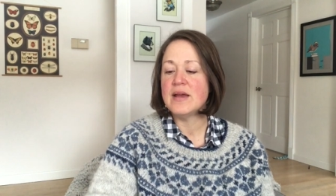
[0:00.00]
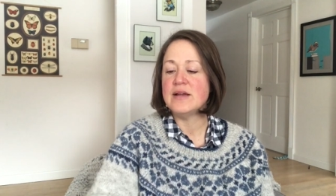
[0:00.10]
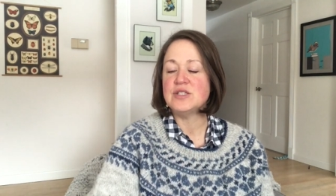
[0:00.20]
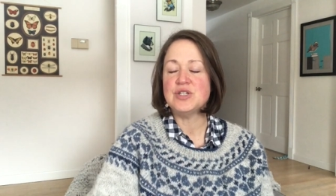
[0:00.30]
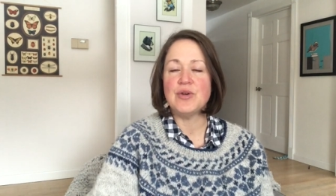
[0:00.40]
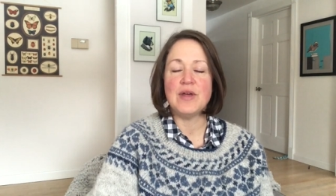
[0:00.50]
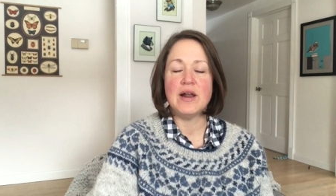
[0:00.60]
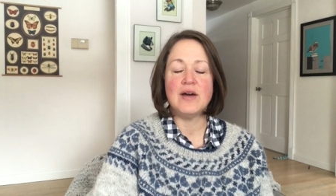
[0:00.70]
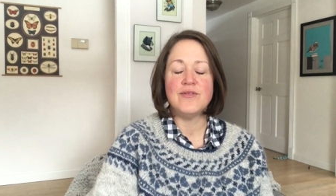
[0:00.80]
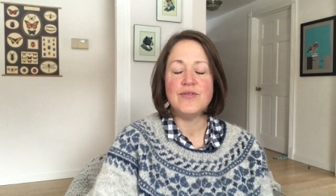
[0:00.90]
and show that
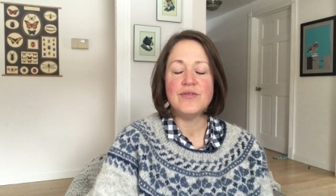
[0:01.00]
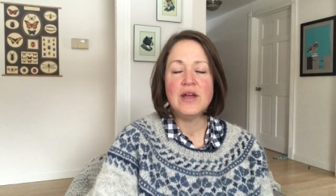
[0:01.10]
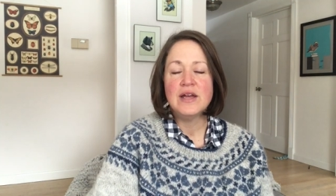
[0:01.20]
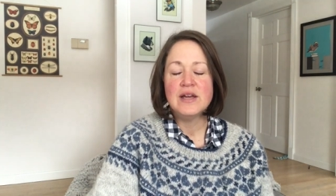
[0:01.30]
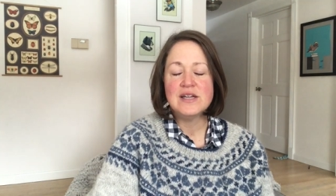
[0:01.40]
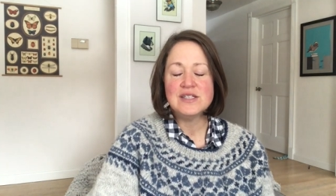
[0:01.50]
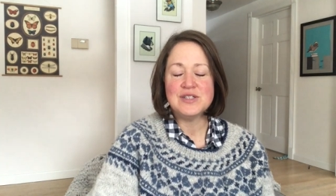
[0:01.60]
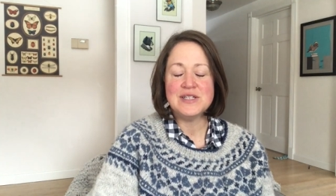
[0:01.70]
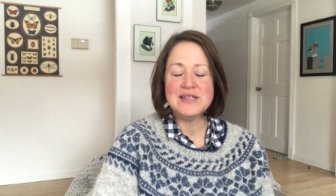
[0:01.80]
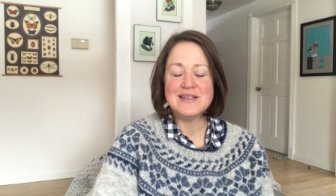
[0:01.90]
off
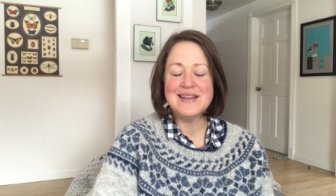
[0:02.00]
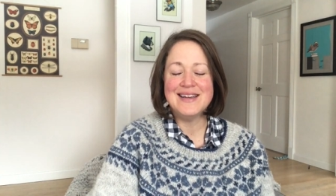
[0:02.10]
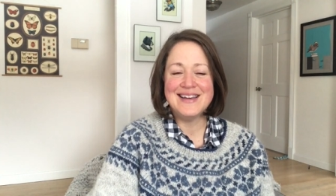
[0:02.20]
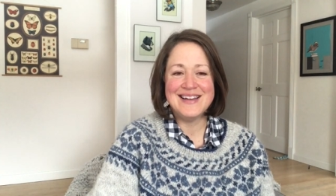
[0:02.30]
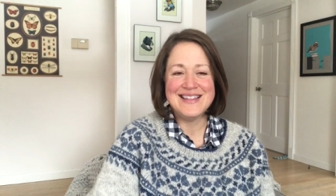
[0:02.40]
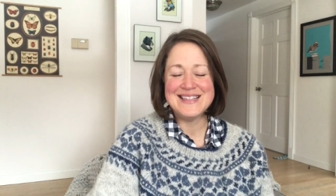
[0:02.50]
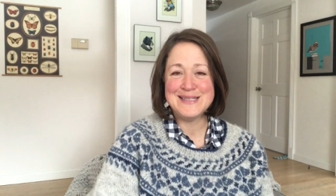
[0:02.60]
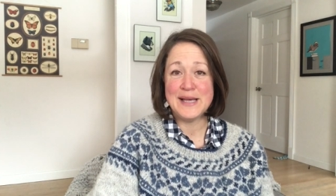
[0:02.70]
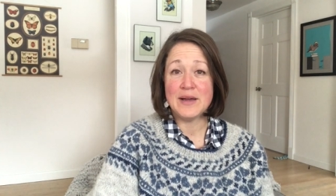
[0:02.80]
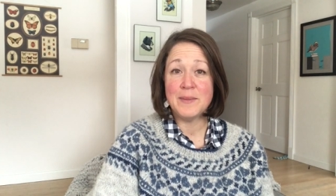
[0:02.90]
during the
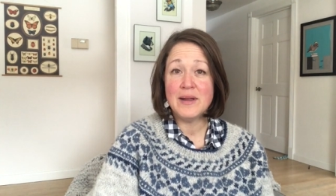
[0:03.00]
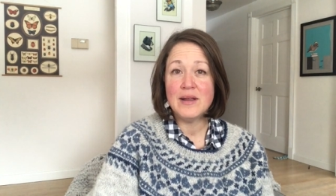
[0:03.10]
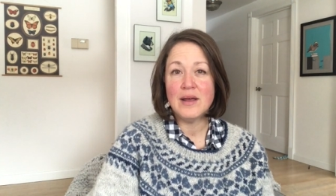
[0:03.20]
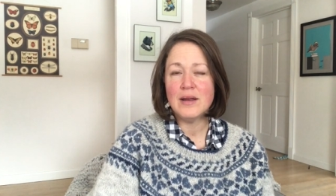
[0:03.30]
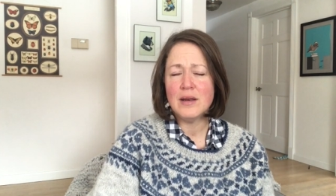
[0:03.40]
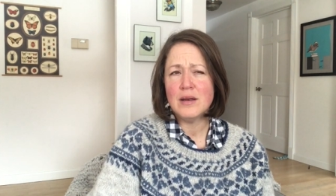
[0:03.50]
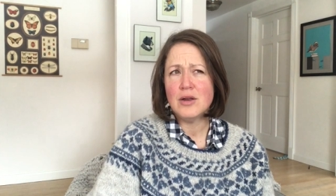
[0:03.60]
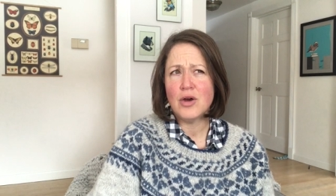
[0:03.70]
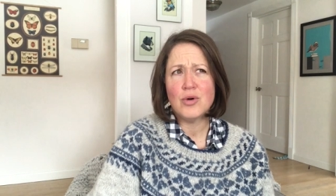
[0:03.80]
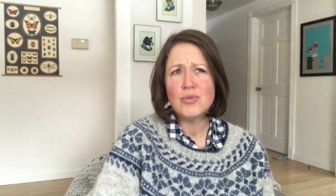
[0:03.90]
segment. And
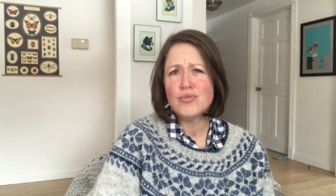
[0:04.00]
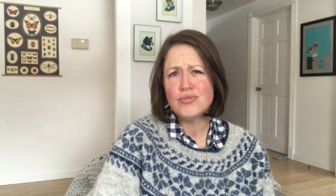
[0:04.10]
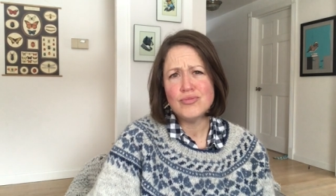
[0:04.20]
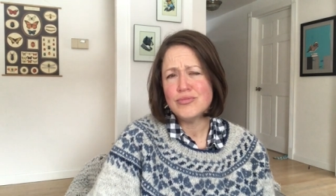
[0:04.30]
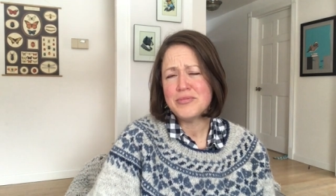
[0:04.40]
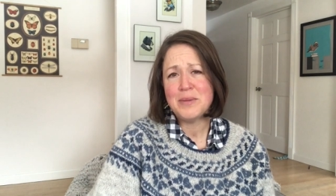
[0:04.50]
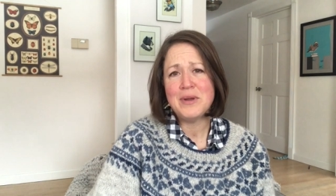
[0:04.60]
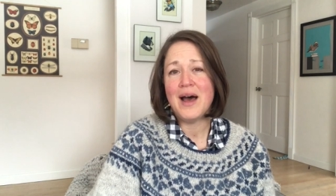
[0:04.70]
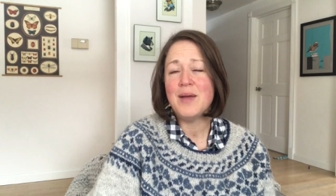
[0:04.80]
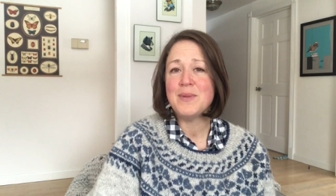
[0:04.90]
no, I'm
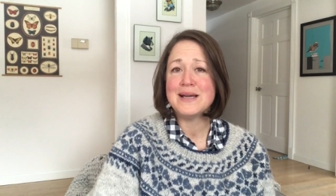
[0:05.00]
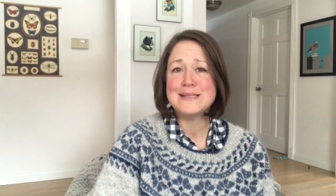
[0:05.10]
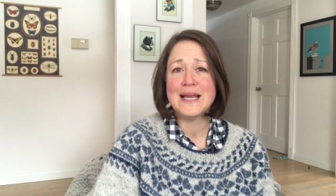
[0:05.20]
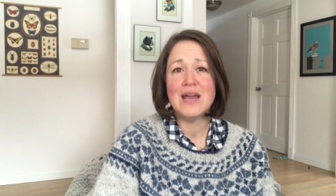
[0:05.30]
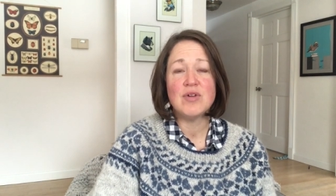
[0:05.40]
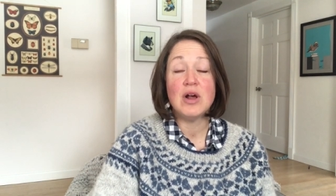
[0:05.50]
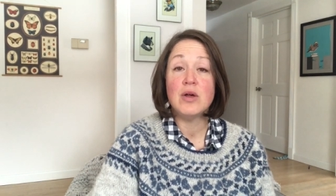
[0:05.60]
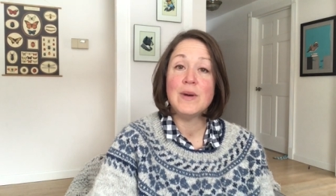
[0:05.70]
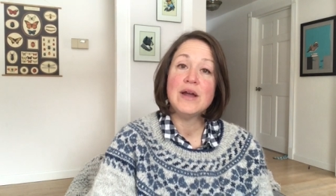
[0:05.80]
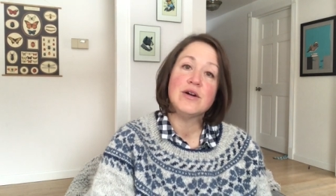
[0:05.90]
not, because I gave it all
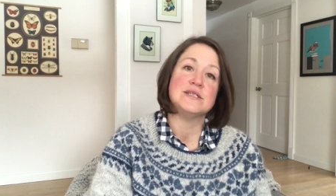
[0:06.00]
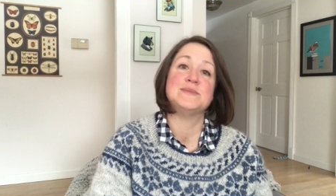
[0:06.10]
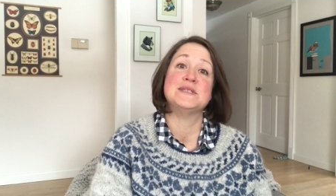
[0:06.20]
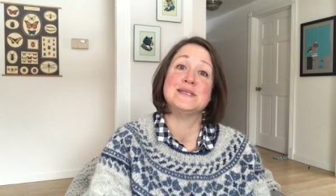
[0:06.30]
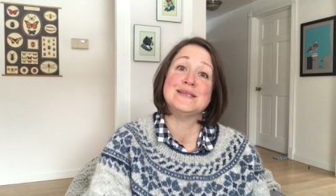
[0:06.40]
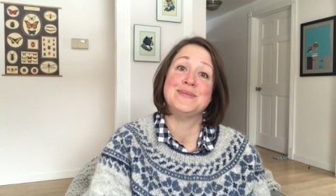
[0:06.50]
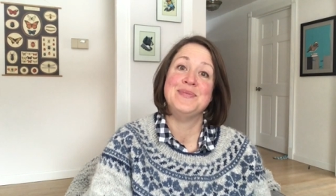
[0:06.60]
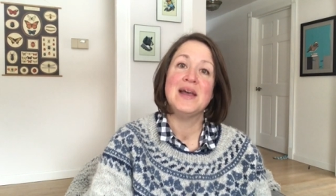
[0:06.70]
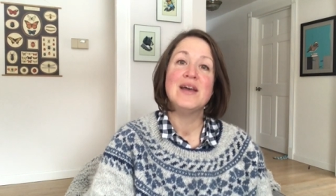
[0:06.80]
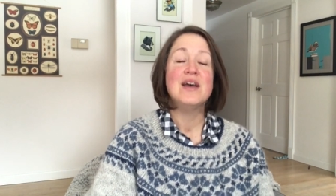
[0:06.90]
away at Christmas.
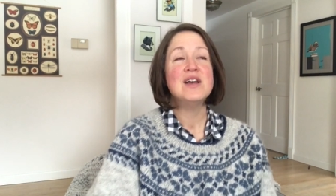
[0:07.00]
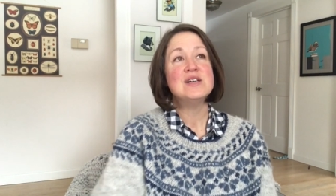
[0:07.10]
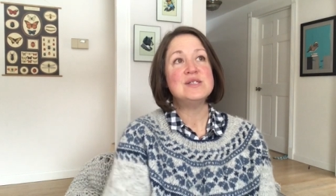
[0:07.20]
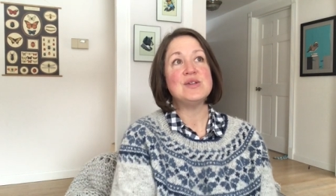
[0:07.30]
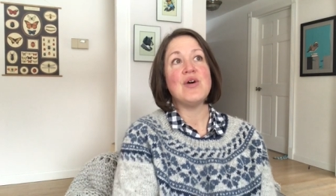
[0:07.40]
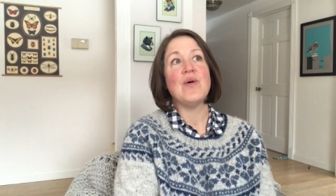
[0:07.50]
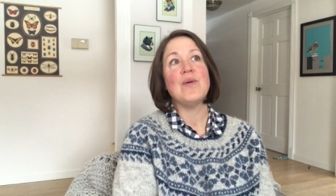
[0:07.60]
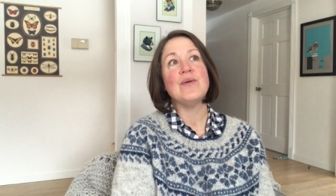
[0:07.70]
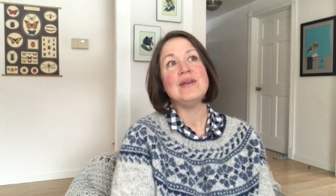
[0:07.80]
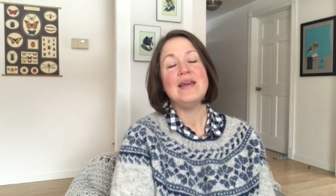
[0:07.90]

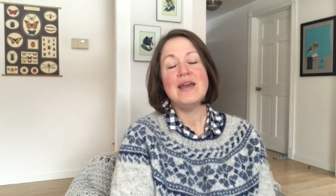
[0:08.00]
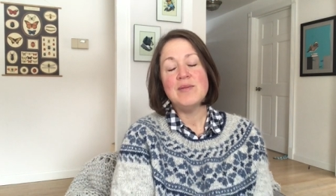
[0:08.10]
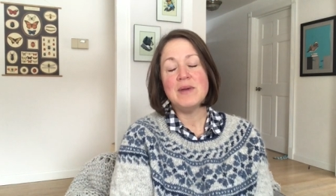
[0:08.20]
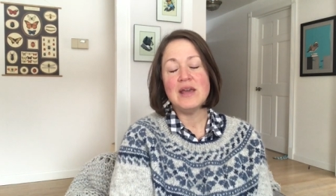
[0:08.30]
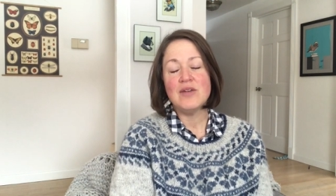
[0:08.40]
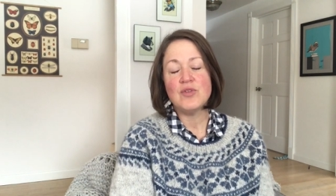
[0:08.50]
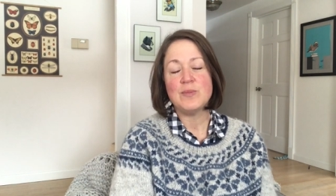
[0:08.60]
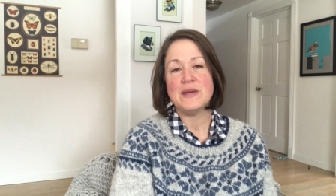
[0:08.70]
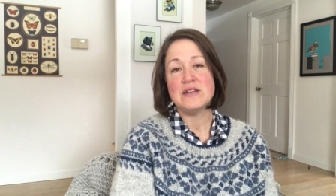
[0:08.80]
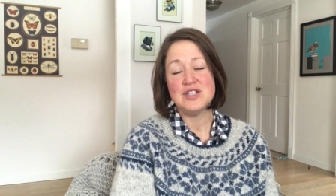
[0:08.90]
So yay me for
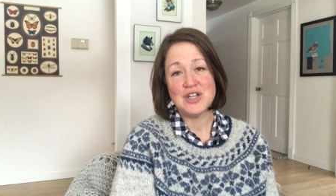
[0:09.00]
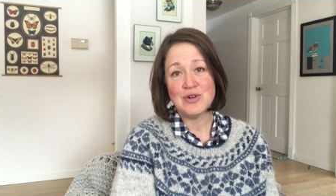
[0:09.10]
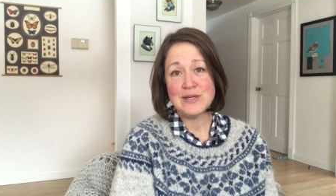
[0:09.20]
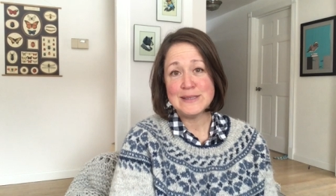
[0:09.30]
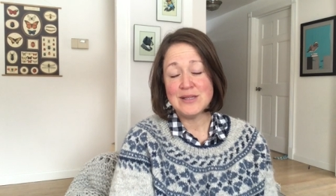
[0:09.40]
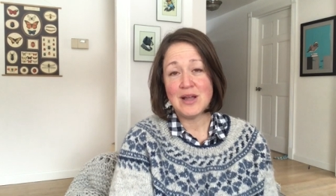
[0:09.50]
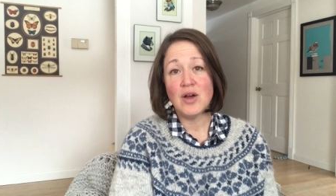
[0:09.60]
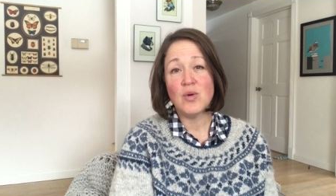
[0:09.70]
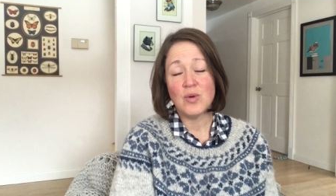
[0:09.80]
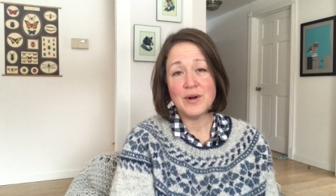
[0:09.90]
being generous and
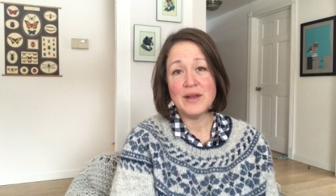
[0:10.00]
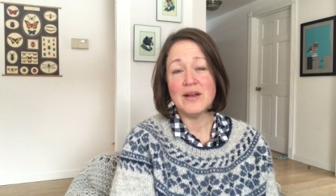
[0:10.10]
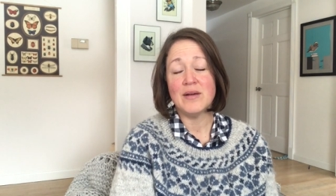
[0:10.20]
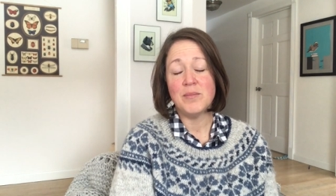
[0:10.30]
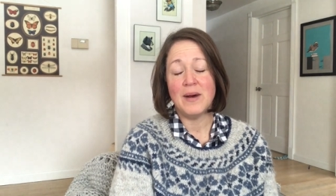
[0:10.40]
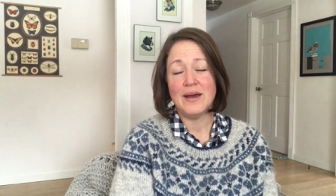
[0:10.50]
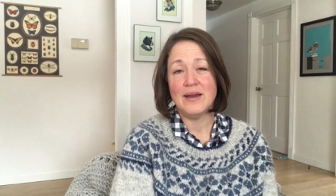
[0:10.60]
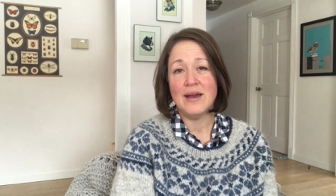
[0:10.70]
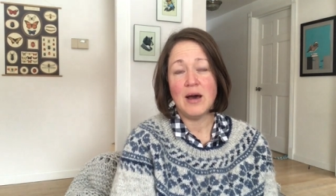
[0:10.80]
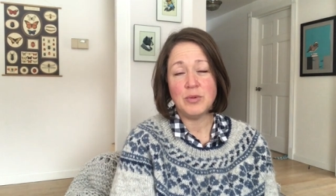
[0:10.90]
not hoarding
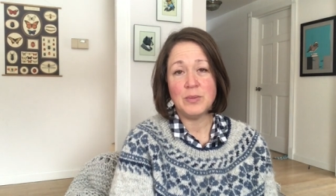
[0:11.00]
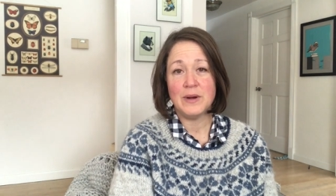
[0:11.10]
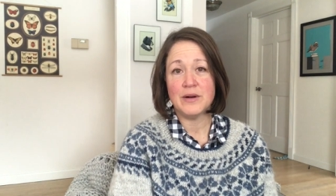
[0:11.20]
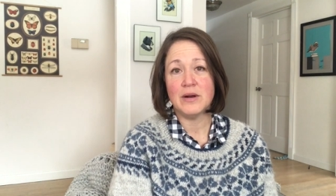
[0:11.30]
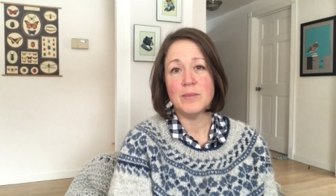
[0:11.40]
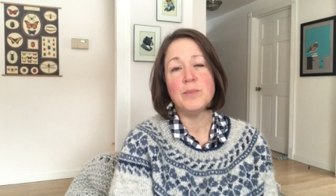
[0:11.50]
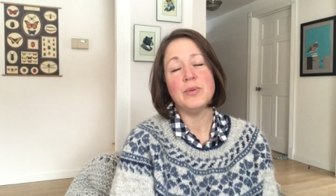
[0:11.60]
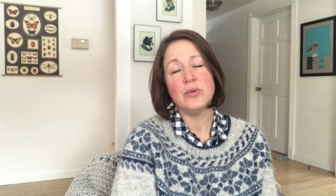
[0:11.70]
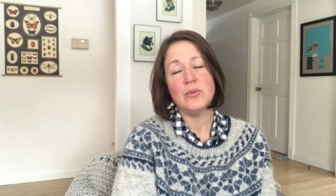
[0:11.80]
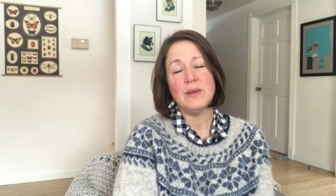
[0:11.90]
my apple butter.
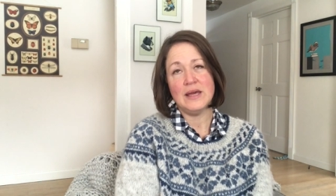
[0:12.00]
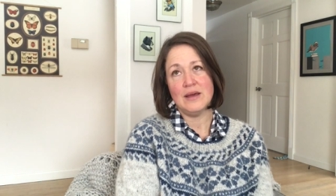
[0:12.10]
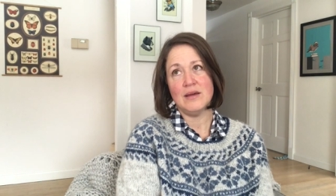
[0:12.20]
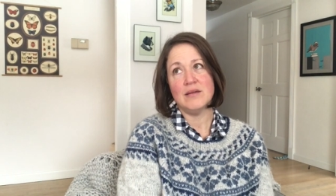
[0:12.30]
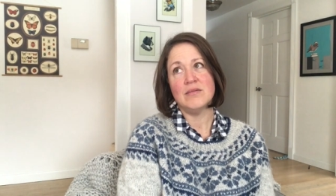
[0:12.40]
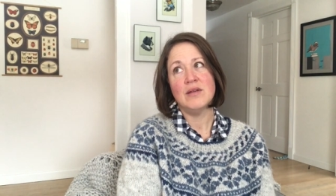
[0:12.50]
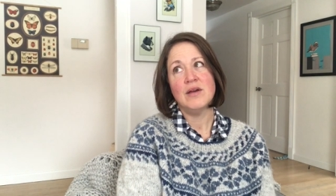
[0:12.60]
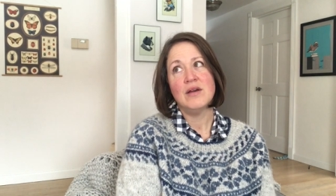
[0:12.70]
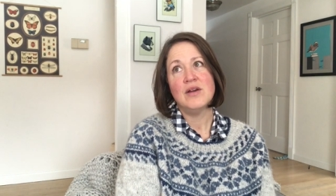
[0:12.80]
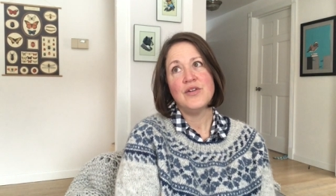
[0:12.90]
Boo me
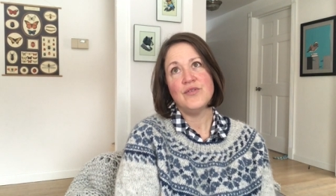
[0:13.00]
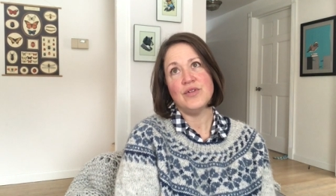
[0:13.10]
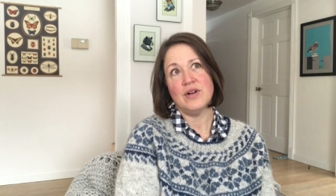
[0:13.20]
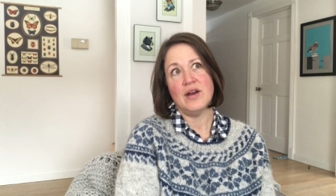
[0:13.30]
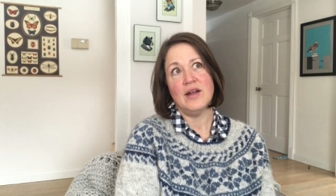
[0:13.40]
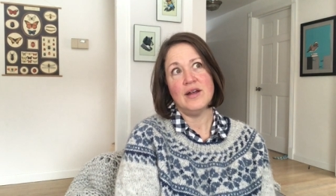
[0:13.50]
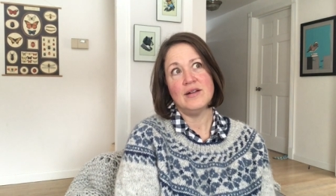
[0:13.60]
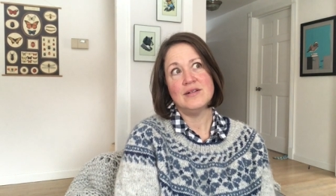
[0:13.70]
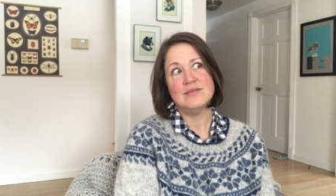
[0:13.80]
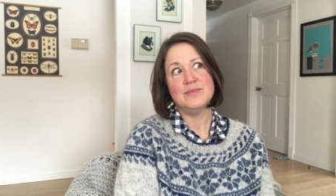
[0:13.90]
for not
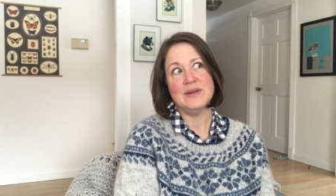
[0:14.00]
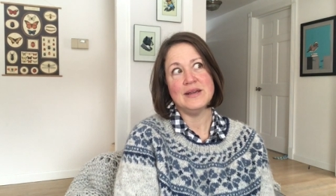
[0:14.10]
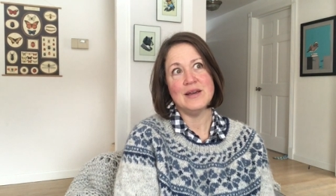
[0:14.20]
being